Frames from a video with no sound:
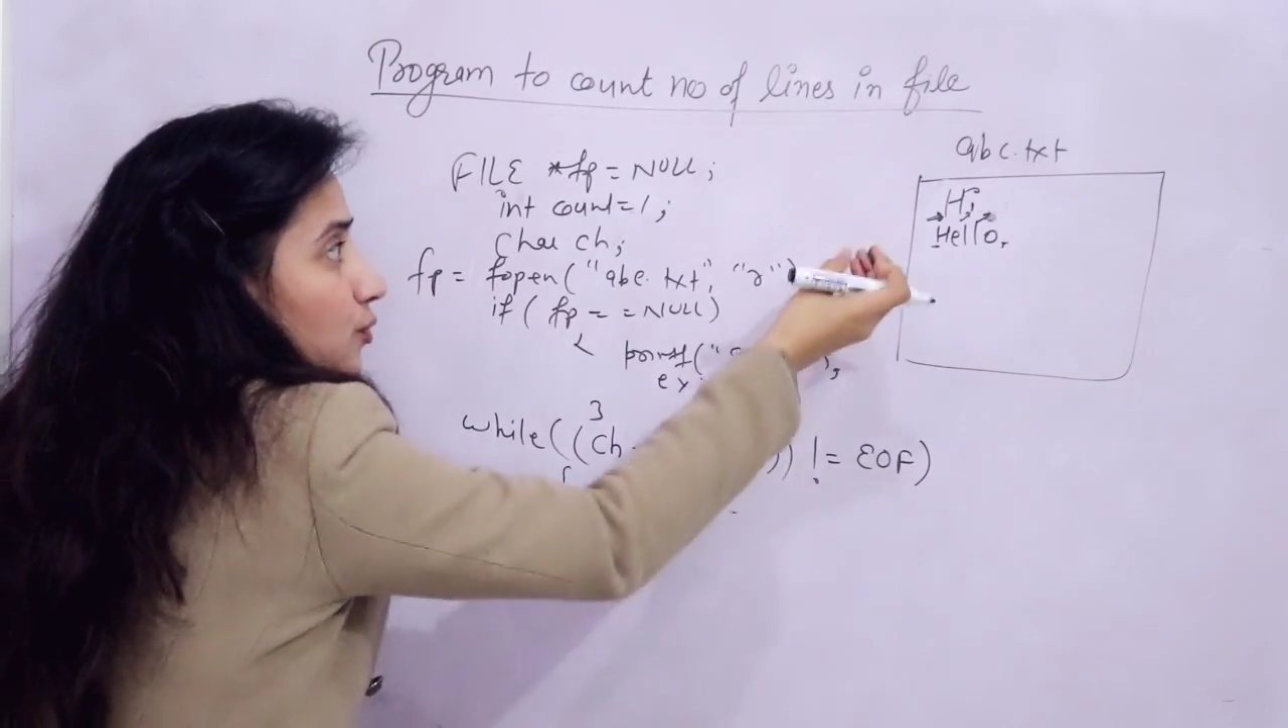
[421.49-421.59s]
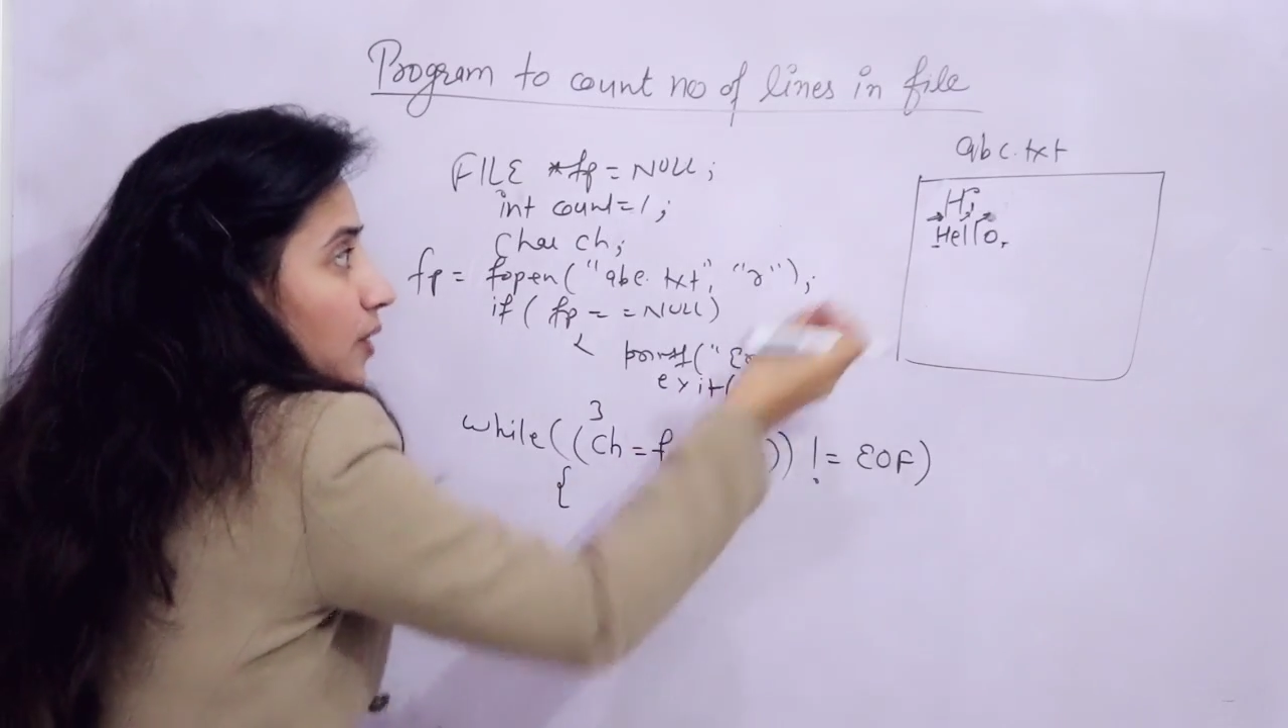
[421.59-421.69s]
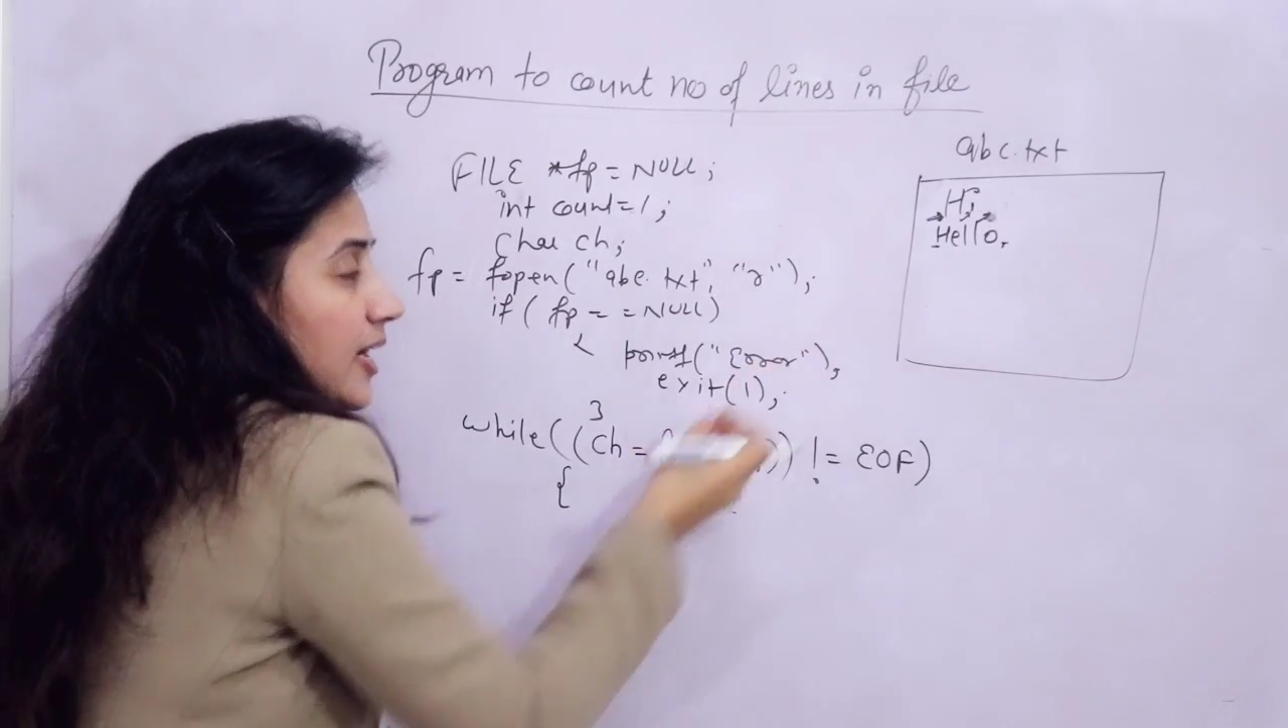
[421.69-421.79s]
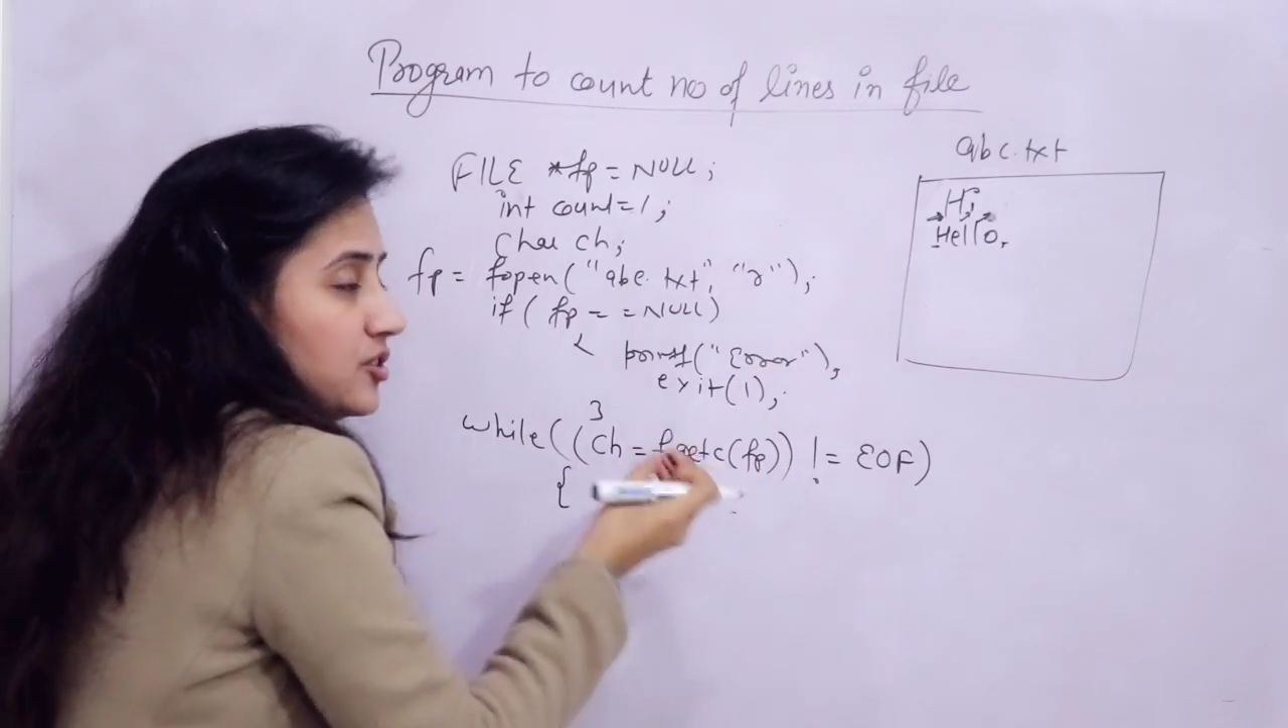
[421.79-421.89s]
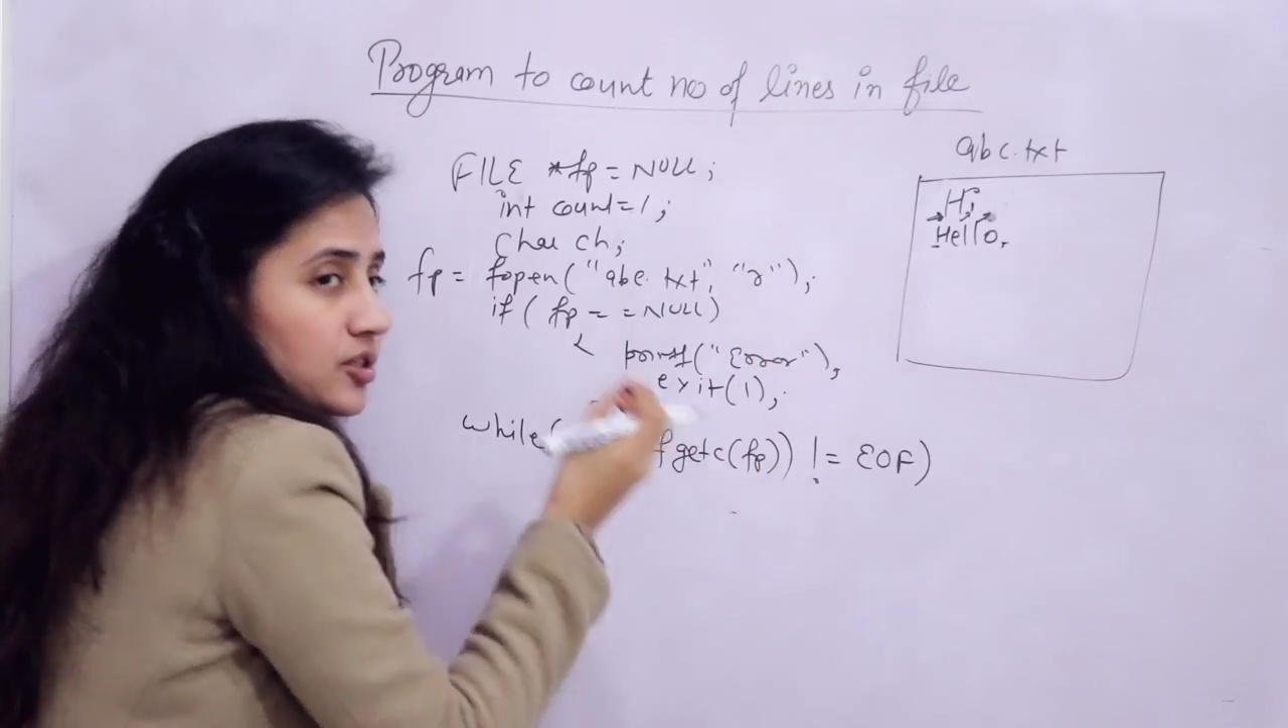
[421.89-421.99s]

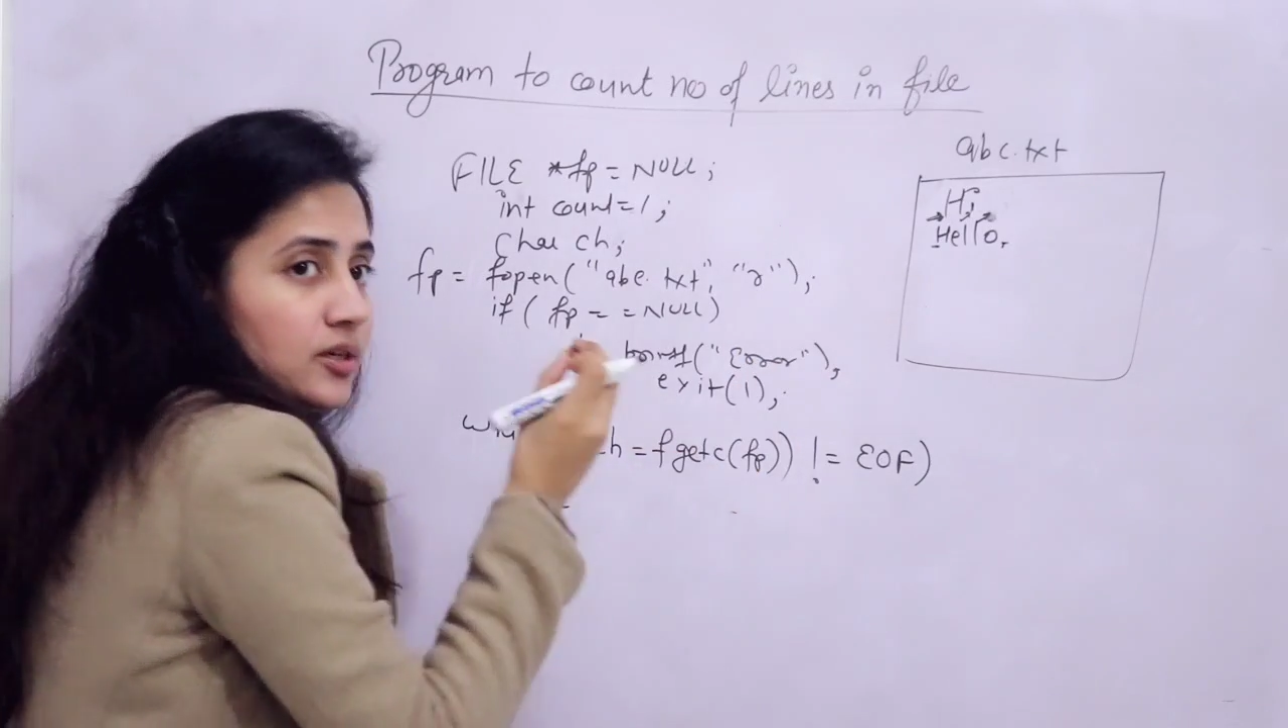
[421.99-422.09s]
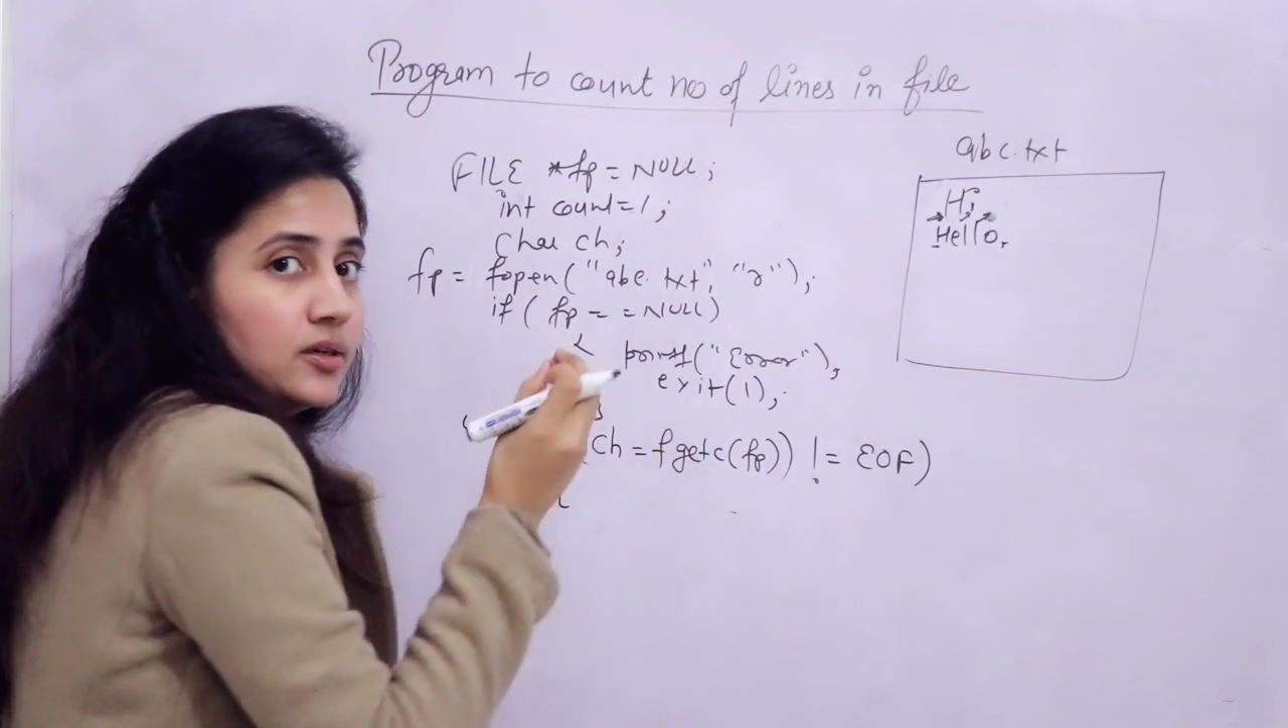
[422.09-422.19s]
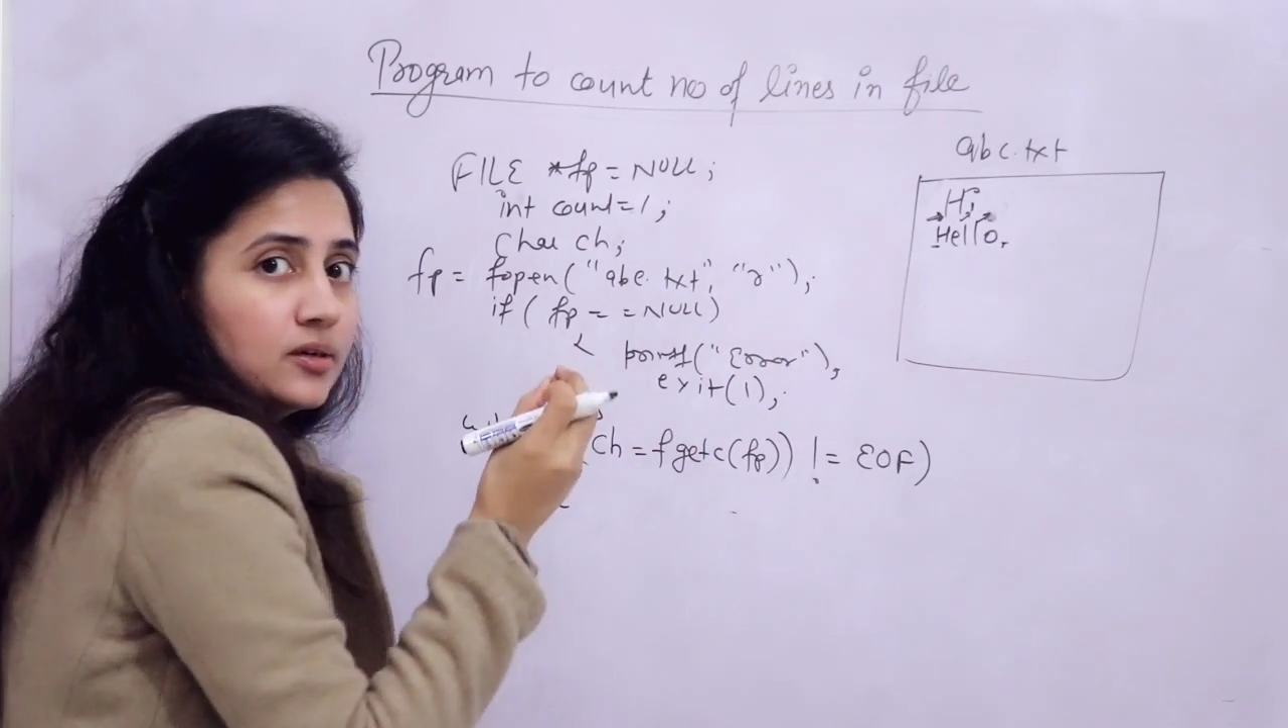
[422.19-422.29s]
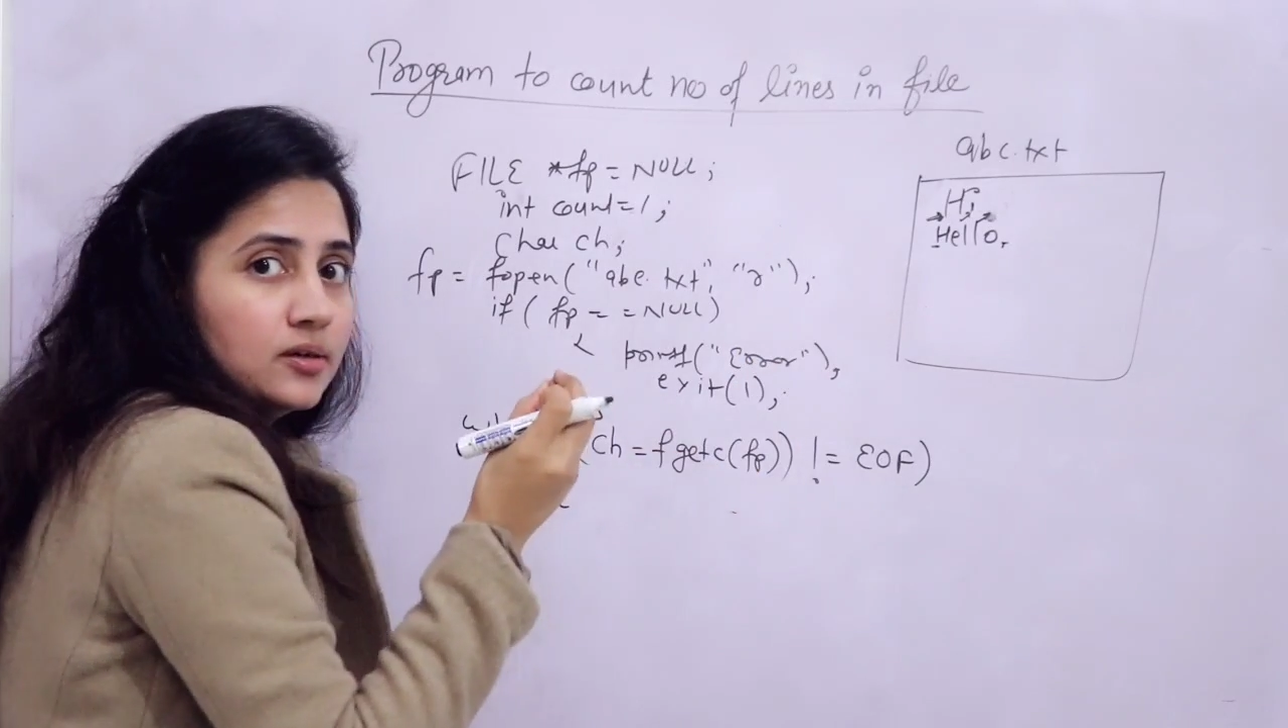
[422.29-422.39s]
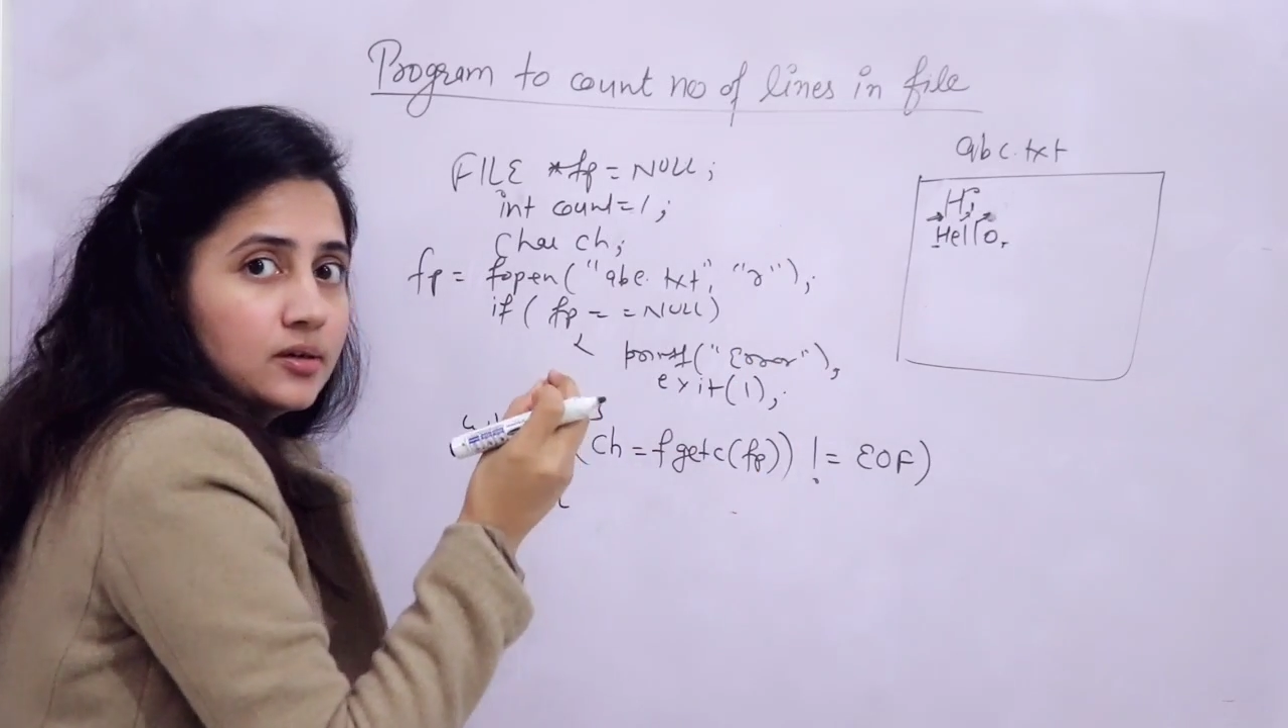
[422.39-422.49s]

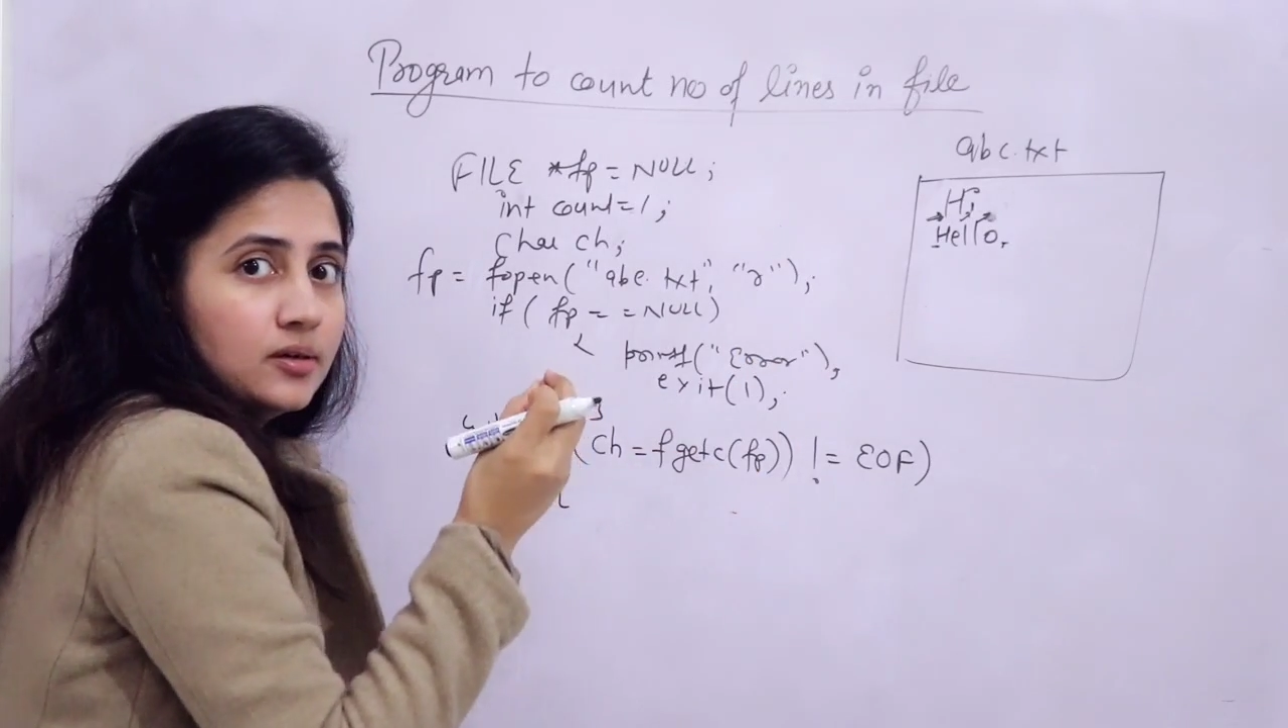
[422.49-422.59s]
fetching